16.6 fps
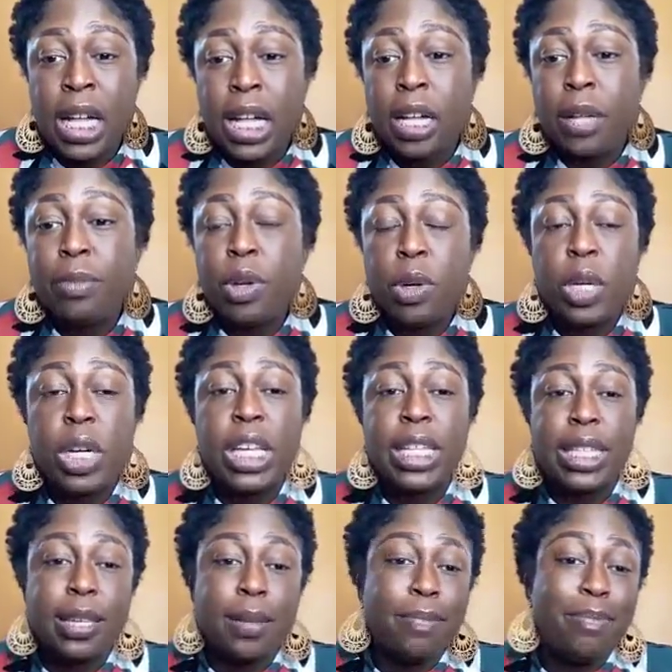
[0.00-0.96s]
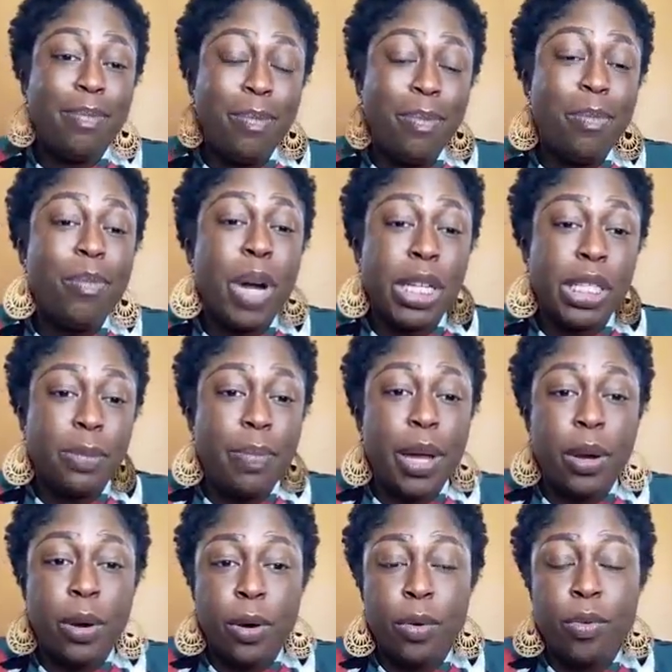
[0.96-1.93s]
You're going to get some much
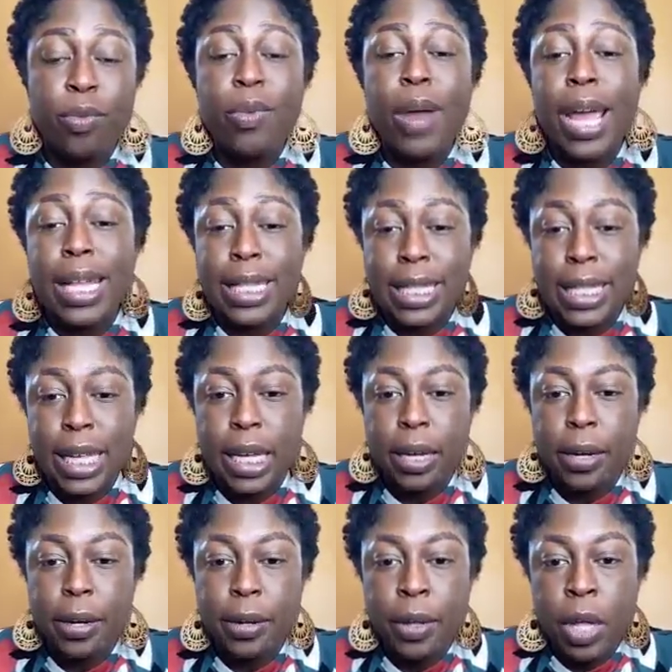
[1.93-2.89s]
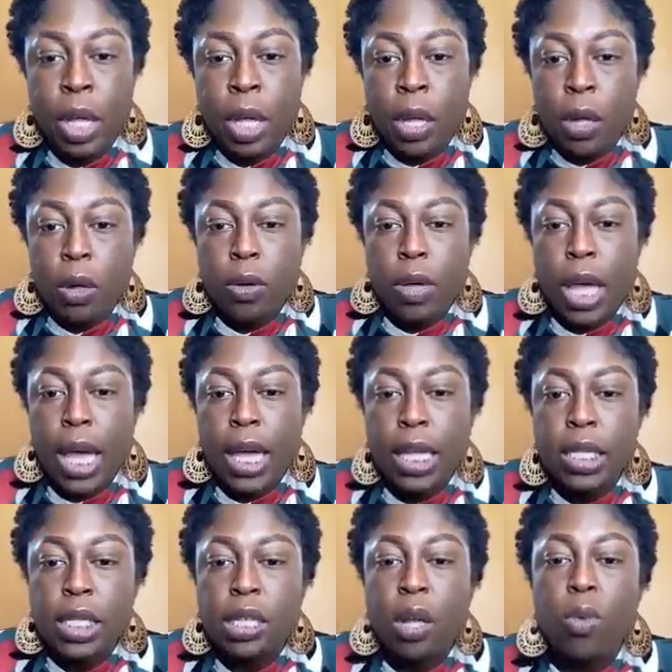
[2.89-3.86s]
better rates here. Okay,
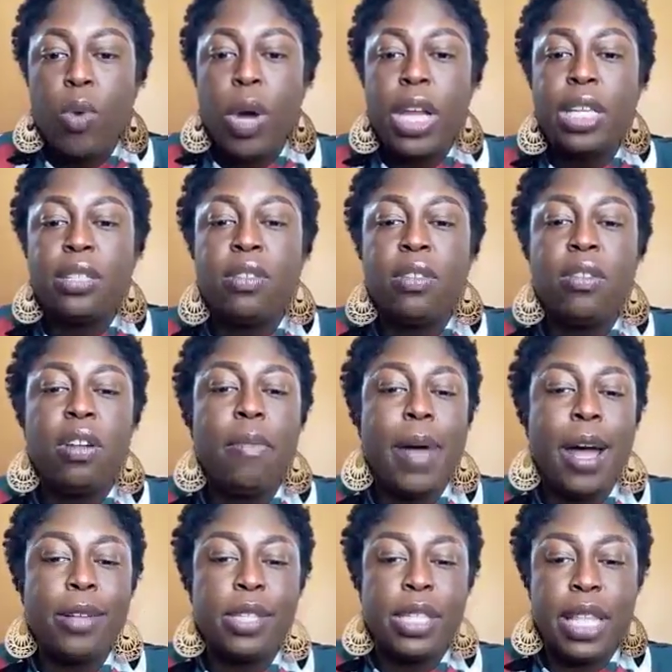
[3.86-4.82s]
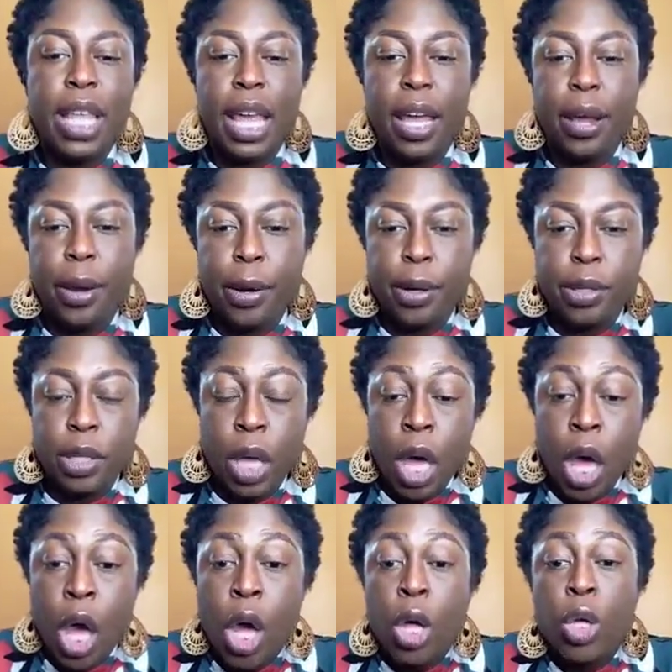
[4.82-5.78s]
so what is good about Stairs?
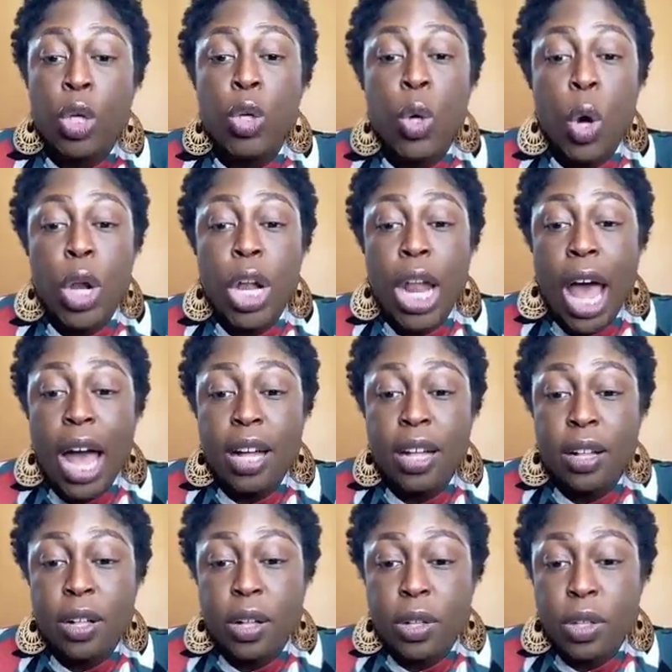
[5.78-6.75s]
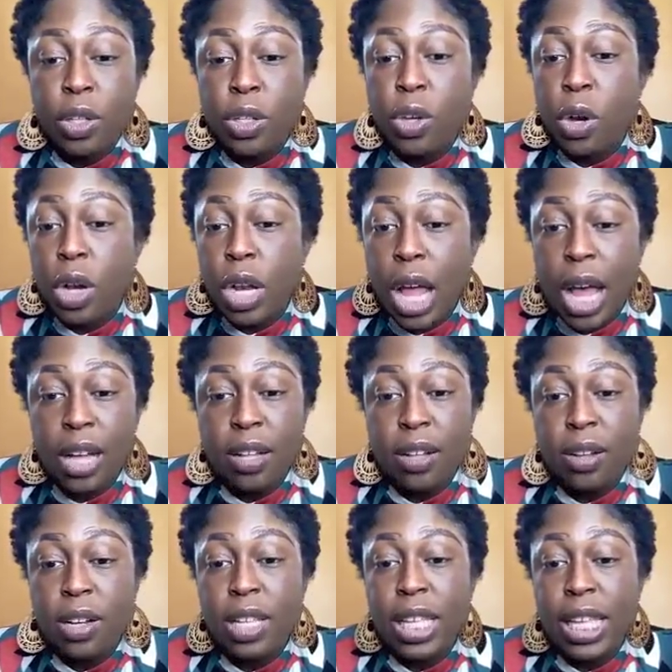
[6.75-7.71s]
You're not
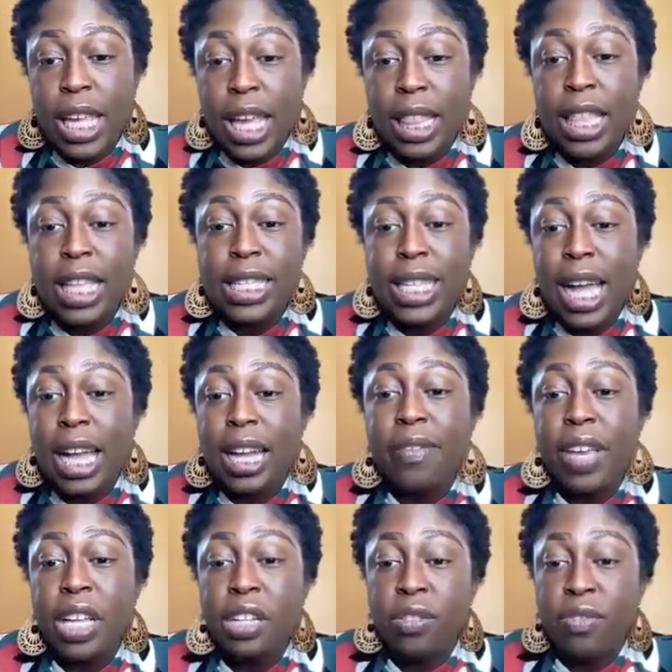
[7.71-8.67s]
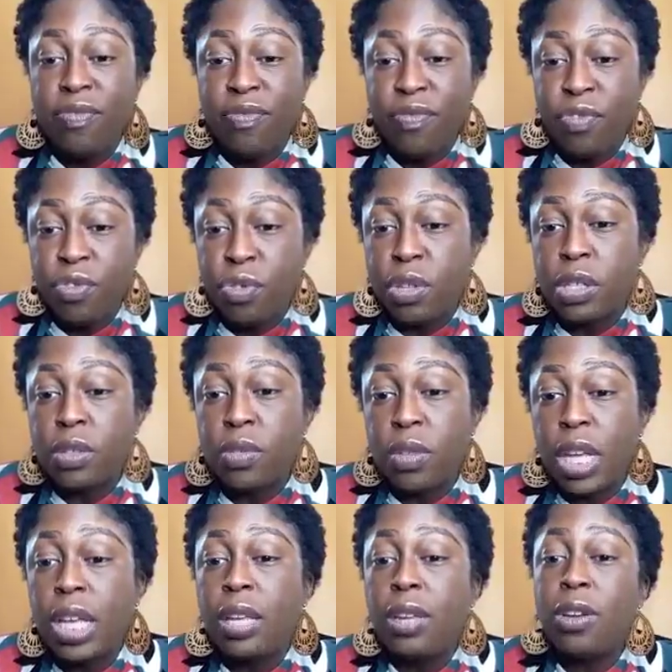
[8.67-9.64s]
going to get this kind of interest.
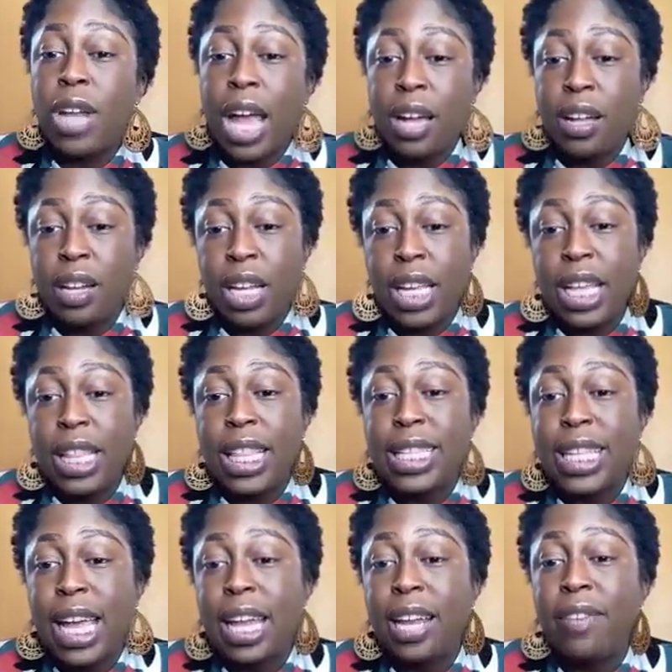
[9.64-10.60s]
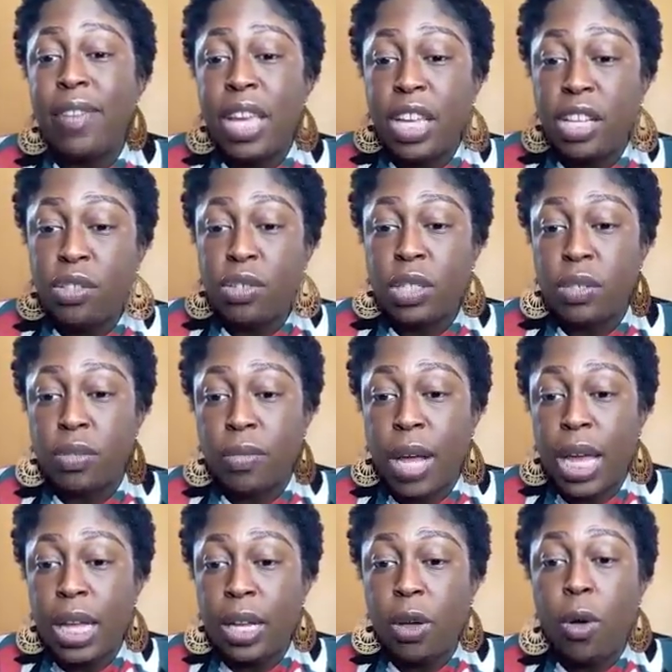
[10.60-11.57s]
You're not going to get this kind of interest
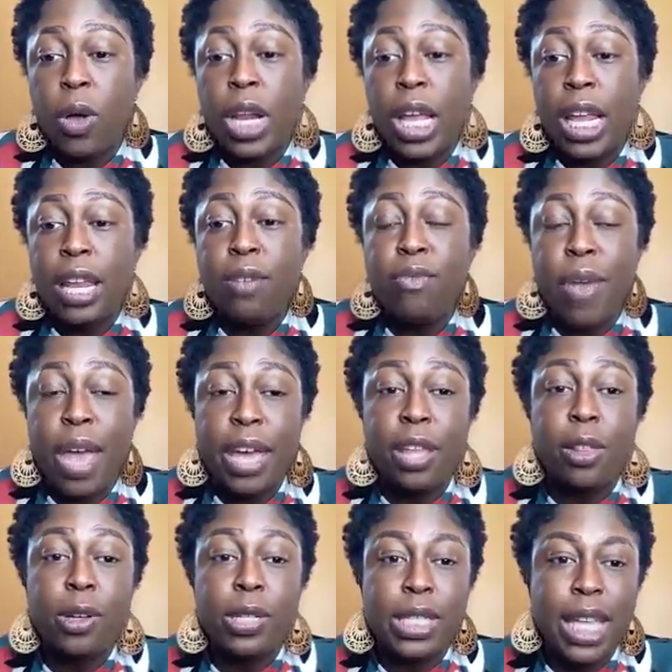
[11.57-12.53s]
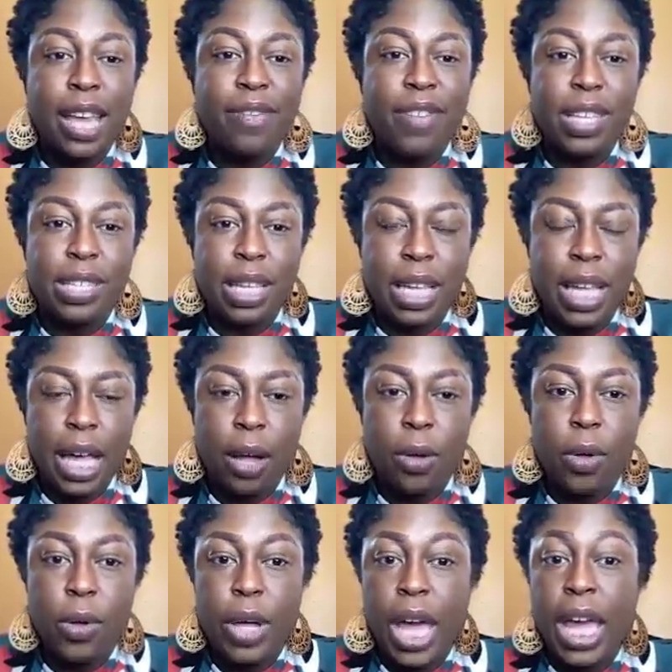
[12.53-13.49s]
rate on any regular savings
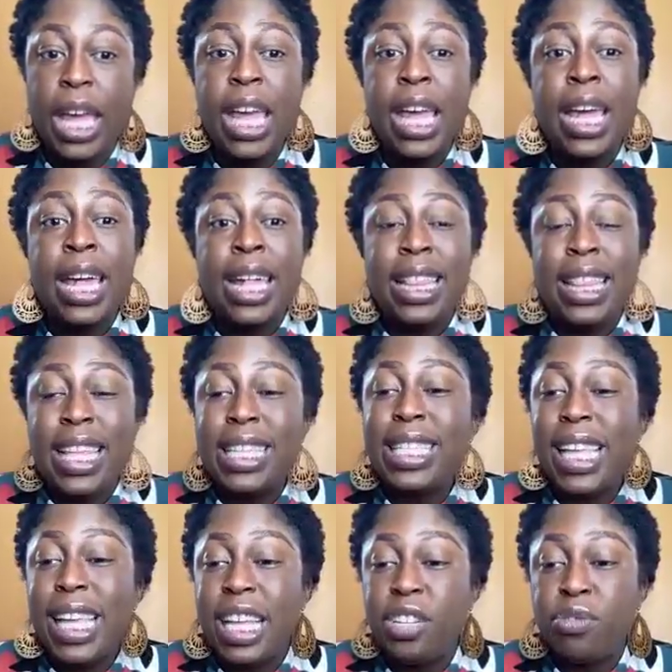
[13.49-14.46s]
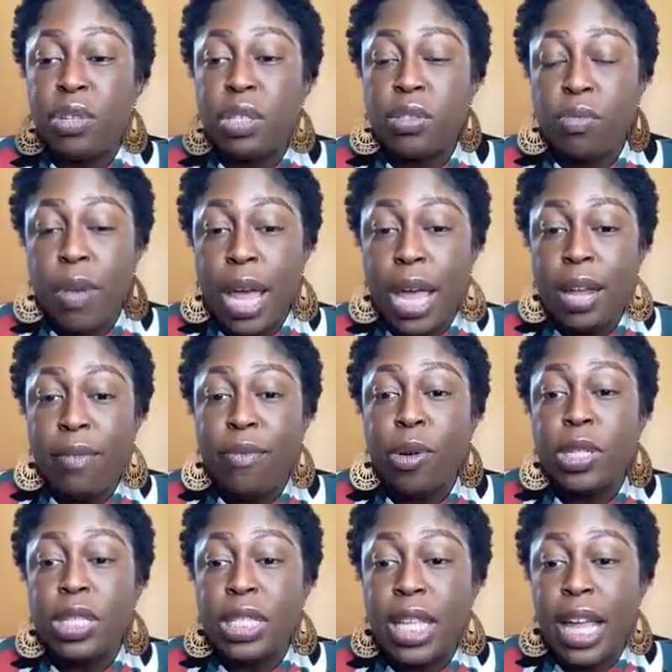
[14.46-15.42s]
account. Okay, this interest rate
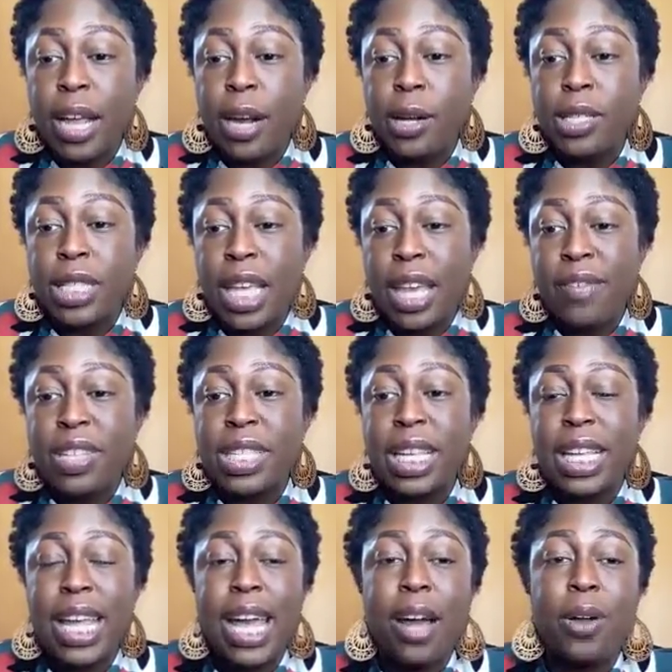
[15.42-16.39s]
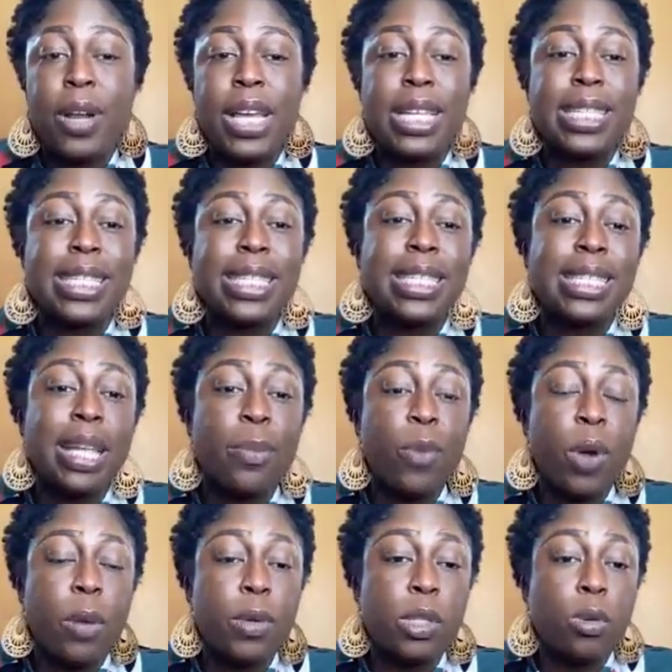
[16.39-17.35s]
for Stairs savings account is
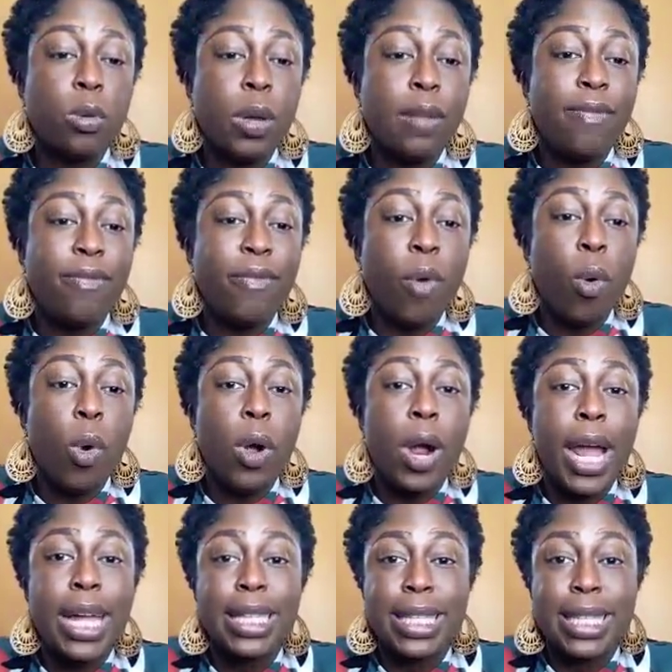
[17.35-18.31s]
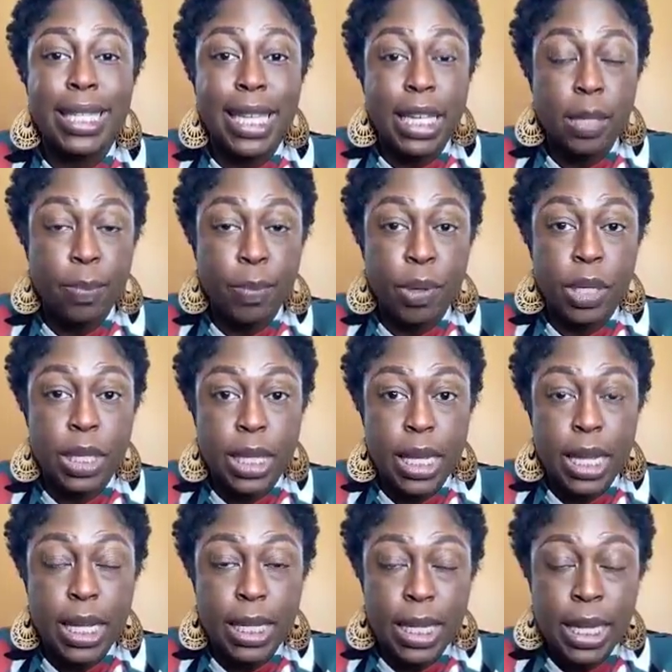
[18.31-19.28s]
somewhere between 4 and
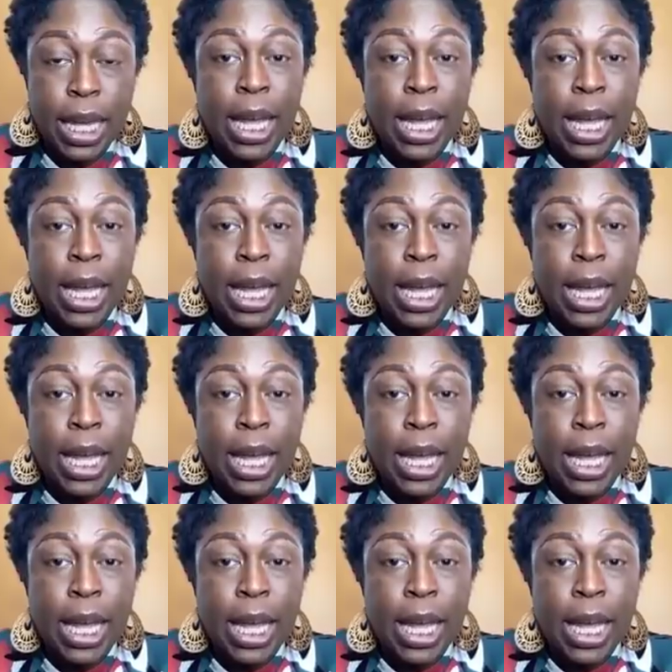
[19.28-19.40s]
6%.